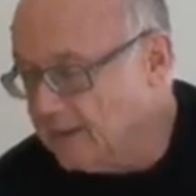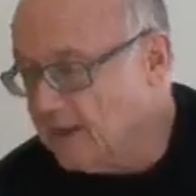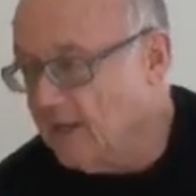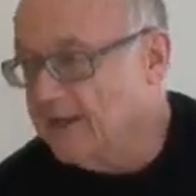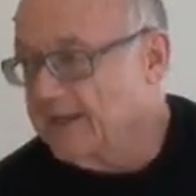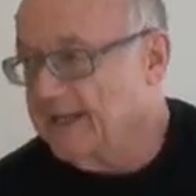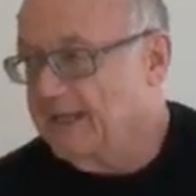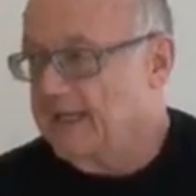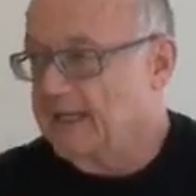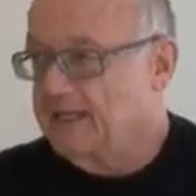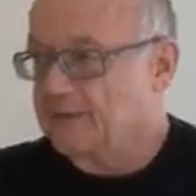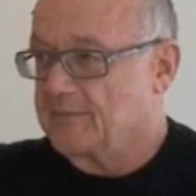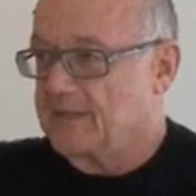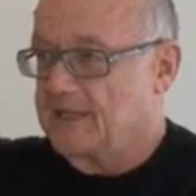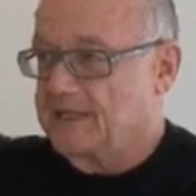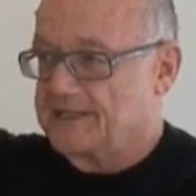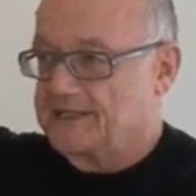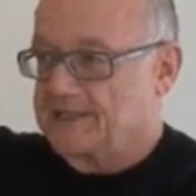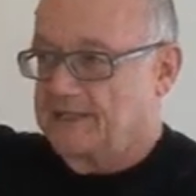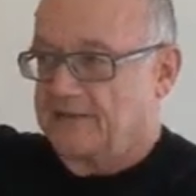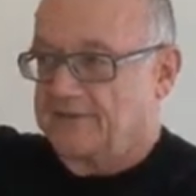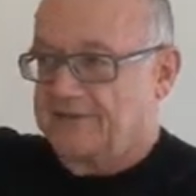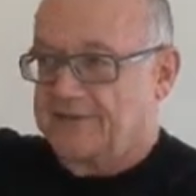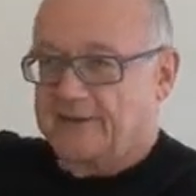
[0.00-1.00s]
got ahead of
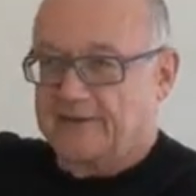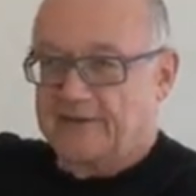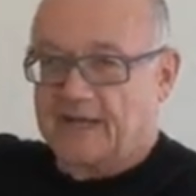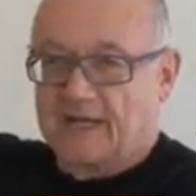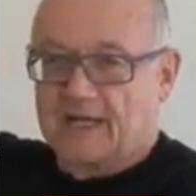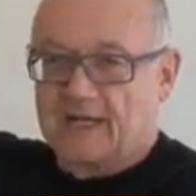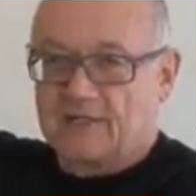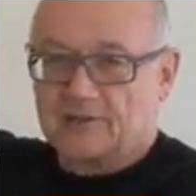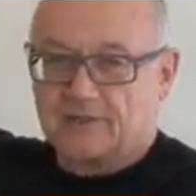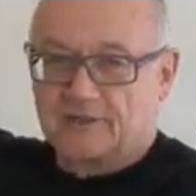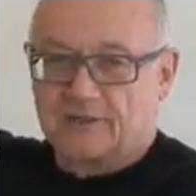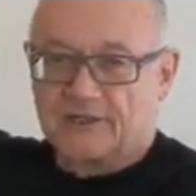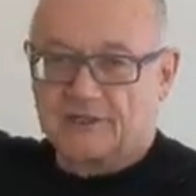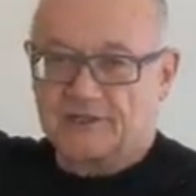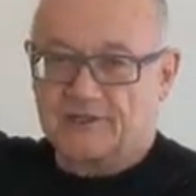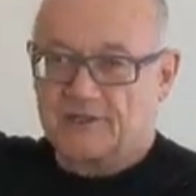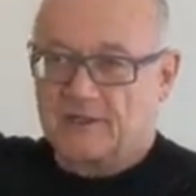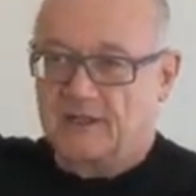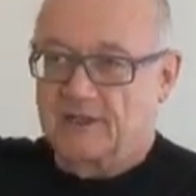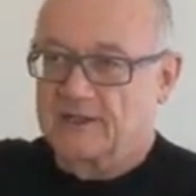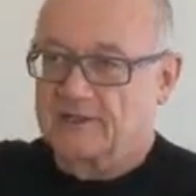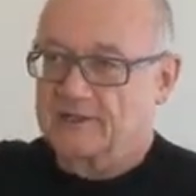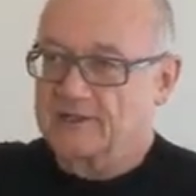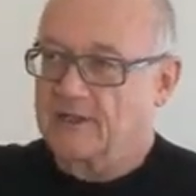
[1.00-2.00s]
myself there. I actually
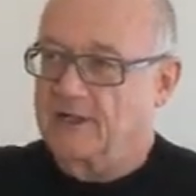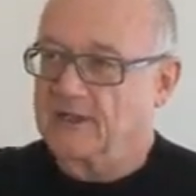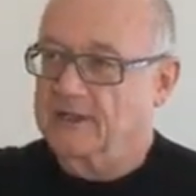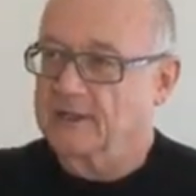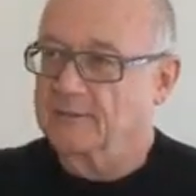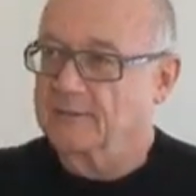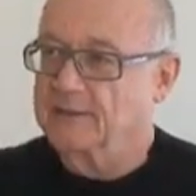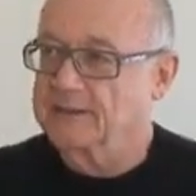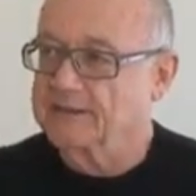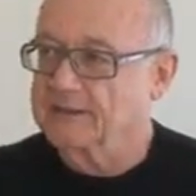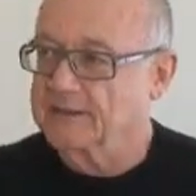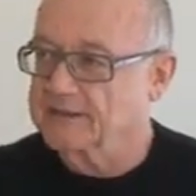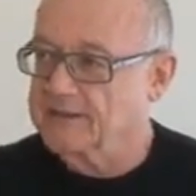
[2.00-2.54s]
started talking about the